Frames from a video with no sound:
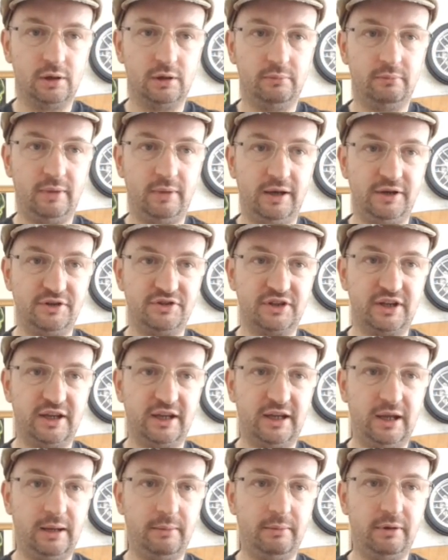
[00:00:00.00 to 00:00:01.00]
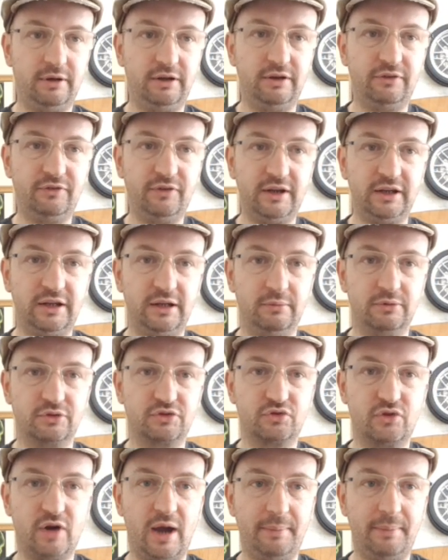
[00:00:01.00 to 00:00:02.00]
Managed to kick him, and you think he
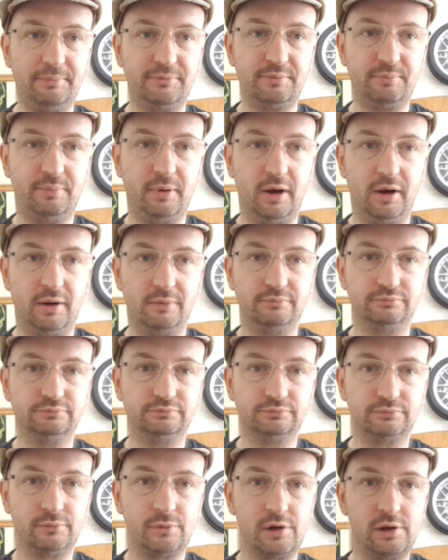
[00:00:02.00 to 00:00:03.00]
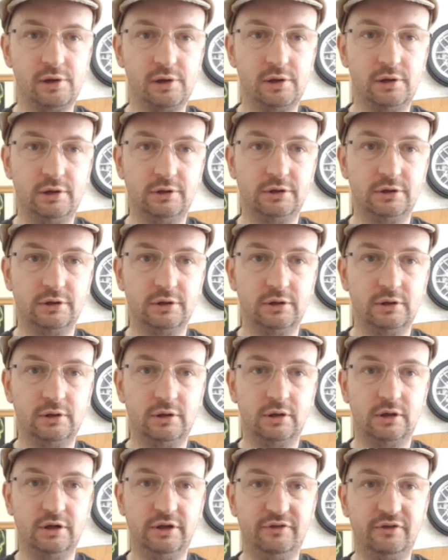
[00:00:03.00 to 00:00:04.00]
was trapped, but
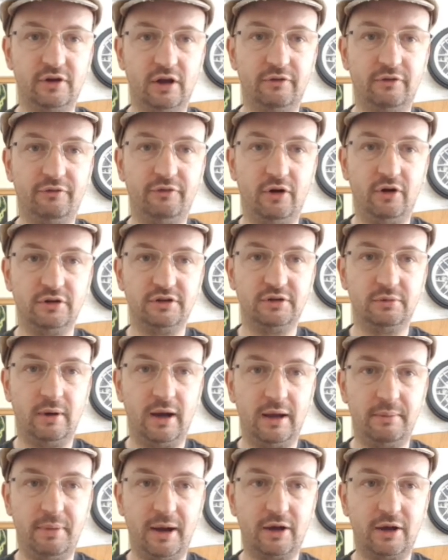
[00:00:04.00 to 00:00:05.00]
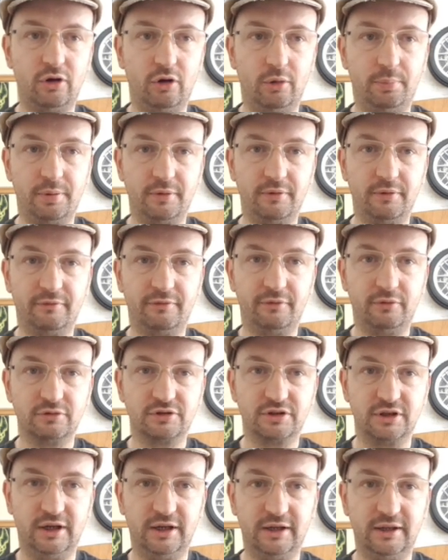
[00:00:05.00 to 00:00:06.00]
you've got to find your way back up, and
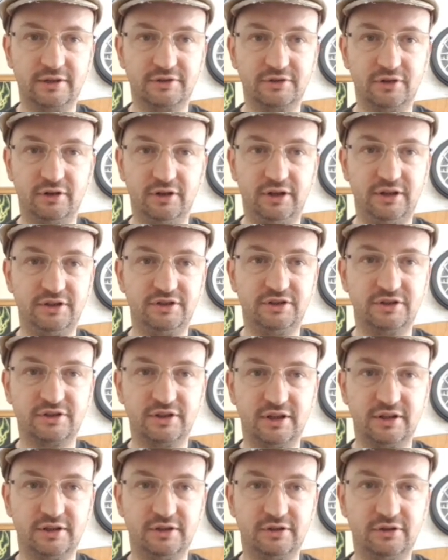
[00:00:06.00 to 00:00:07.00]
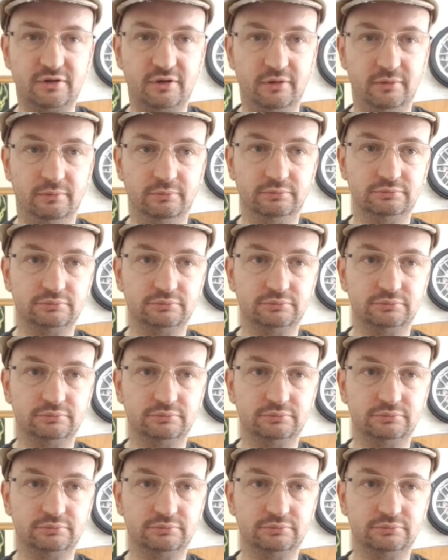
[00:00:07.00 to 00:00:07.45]
unfortunately that's not easier said than done.